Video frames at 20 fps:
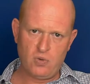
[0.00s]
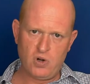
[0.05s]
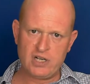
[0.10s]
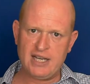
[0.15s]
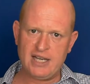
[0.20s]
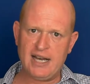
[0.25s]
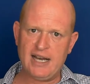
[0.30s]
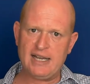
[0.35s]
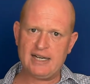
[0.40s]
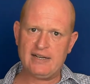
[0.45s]

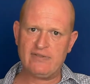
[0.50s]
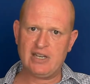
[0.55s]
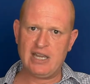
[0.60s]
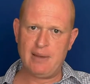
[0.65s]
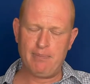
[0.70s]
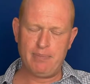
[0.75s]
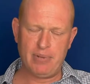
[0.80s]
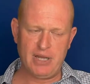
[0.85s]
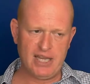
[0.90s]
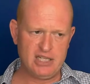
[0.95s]
kind of
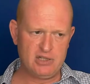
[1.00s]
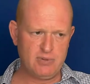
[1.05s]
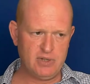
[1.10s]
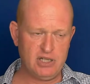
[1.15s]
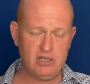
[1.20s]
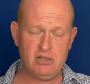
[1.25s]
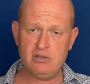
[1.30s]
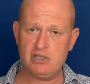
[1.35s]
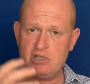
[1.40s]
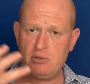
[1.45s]
campaigns we
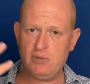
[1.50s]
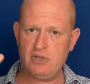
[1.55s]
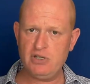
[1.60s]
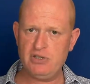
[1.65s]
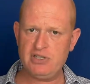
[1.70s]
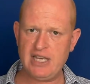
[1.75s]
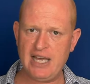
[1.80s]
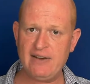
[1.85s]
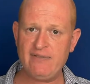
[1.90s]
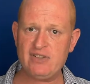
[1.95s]
use. Do we
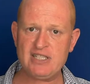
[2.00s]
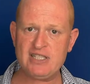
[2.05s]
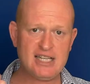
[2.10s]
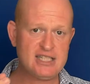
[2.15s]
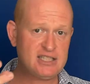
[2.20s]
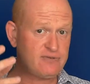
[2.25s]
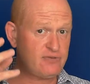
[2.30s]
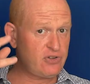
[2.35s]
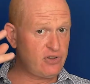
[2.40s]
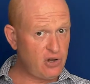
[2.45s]
use
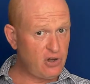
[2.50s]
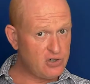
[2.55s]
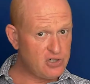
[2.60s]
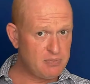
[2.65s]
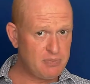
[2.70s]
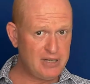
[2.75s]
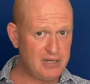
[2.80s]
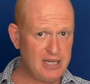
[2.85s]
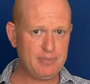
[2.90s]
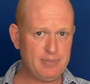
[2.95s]
advertising for those
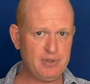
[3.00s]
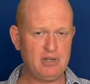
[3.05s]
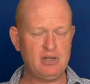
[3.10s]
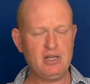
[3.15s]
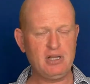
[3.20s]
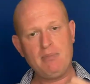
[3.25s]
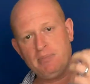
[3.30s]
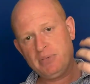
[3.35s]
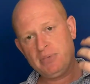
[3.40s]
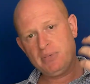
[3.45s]
people,
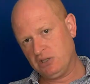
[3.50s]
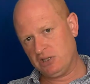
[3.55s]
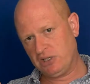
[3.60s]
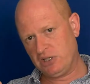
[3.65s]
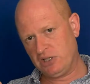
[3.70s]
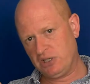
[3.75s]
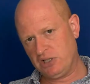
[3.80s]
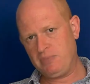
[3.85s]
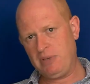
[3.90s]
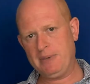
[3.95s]
but not
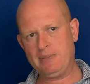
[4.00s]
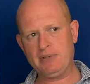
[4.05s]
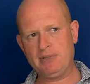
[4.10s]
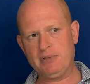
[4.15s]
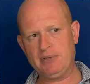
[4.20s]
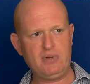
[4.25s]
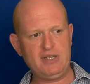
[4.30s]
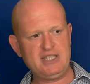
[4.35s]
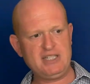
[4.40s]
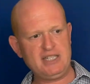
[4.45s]
those people?
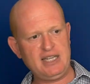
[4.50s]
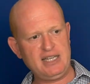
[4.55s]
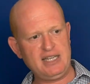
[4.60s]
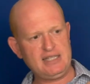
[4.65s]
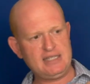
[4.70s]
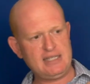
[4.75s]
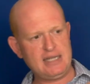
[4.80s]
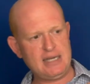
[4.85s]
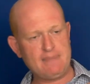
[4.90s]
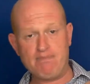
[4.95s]
Do we
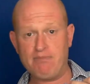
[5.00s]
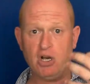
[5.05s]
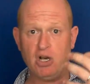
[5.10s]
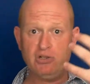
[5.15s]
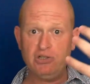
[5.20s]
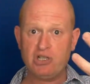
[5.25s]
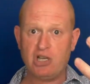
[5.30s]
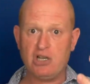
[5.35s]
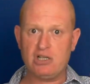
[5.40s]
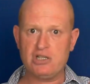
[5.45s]
send
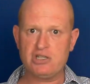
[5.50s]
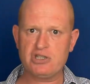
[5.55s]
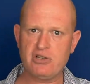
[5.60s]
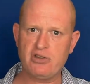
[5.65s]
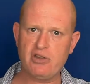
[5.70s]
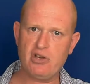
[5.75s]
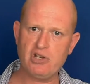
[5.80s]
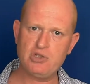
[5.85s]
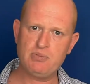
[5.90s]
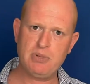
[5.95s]
postcards to
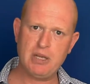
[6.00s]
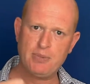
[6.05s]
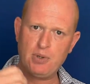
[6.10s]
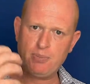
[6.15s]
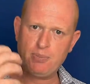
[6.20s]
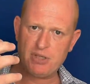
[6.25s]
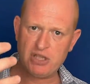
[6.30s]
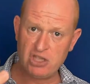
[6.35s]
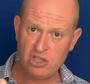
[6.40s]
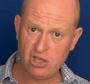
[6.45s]
those people,
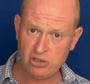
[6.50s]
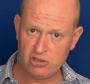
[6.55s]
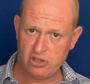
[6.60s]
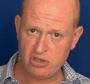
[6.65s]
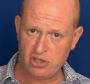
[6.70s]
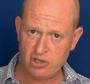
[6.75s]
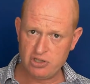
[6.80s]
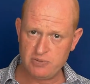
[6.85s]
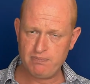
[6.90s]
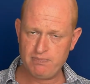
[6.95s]
but not
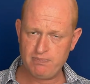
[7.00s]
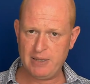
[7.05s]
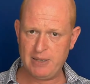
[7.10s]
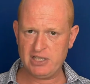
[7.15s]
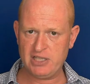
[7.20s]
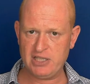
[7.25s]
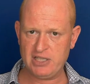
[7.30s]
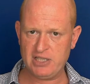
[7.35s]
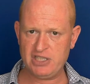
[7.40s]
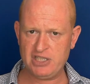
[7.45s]
those
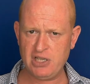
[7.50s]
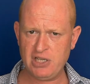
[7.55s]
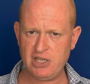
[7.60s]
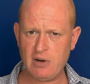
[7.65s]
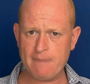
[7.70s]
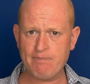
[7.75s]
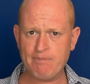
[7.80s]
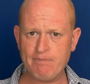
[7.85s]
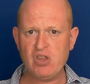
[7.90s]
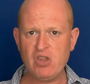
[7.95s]
people, and so
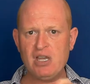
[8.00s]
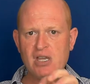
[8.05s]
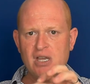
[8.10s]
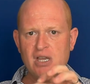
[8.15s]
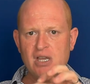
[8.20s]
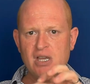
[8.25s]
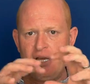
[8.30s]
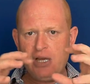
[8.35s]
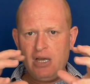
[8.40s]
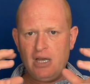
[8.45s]
on?
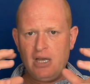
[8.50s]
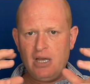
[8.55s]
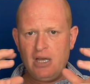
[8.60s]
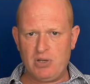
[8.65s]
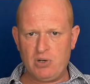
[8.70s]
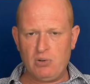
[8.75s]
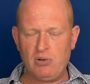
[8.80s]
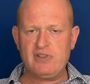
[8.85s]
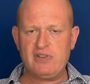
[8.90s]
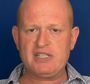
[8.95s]
But
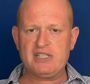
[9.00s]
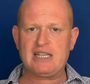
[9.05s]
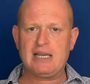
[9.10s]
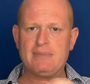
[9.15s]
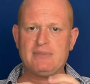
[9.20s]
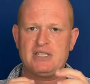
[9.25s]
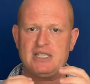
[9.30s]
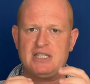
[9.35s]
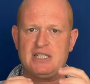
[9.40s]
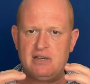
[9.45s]
all of this
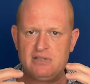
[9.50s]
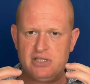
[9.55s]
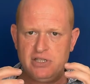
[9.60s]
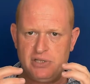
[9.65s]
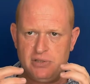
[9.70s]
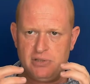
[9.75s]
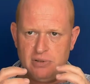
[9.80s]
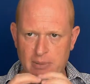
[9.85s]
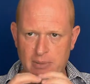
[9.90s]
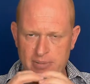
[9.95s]
comes down
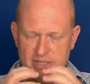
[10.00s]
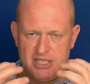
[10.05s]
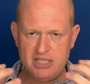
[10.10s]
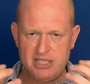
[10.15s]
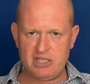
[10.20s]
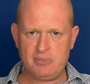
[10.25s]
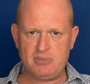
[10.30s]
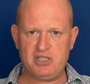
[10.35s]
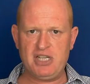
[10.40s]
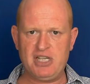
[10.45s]
to our business
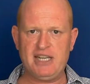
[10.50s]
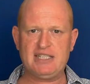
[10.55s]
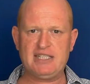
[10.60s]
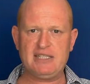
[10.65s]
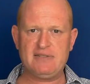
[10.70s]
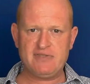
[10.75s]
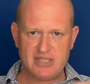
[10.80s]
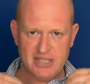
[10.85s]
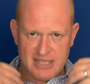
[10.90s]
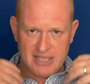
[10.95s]

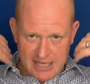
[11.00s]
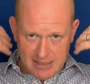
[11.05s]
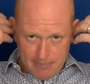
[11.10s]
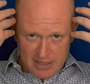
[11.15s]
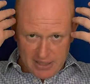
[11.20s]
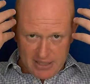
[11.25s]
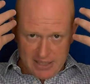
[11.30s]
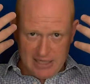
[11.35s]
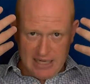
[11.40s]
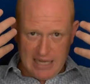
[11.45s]
objectives,
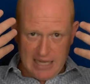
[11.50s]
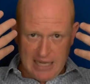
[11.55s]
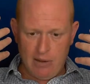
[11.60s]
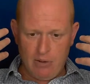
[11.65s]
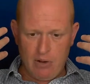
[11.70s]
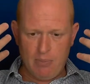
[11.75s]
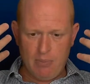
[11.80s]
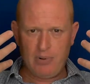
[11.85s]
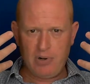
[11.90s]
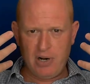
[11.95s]
keeping
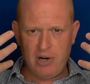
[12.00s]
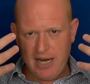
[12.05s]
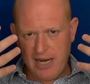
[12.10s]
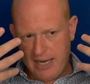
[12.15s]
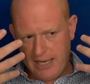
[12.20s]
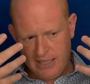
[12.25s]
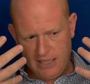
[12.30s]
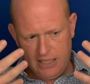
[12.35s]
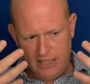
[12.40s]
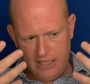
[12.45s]
our
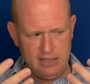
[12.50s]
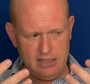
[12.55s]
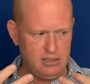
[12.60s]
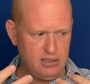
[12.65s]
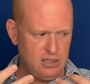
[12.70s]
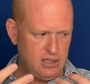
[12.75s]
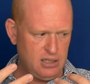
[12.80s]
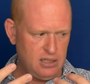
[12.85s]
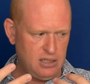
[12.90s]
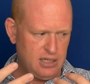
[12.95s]
brand in
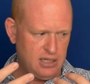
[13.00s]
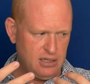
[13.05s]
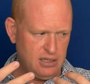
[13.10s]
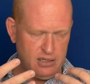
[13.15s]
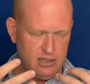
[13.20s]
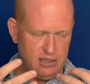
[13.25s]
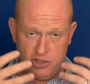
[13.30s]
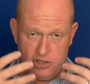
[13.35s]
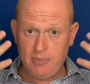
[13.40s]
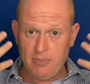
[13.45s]

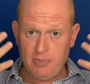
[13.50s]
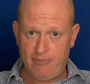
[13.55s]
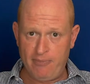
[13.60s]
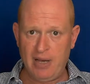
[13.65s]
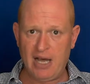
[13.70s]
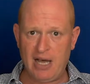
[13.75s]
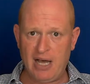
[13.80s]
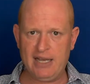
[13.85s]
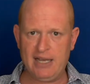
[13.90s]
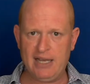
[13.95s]
top of
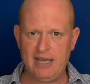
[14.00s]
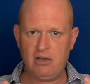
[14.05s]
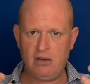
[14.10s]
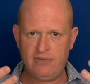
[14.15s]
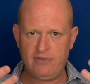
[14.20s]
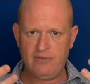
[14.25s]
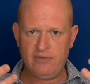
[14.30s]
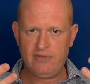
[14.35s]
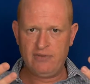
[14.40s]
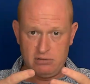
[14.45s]
mind of
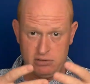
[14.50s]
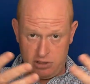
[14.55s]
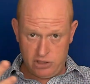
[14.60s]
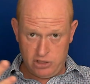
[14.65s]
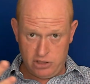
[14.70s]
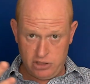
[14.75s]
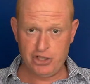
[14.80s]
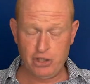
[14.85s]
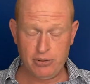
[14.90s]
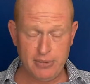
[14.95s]
our
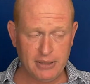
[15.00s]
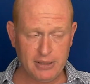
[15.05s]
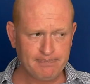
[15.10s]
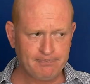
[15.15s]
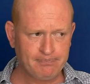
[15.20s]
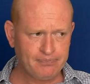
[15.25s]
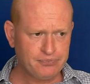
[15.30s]
consumer,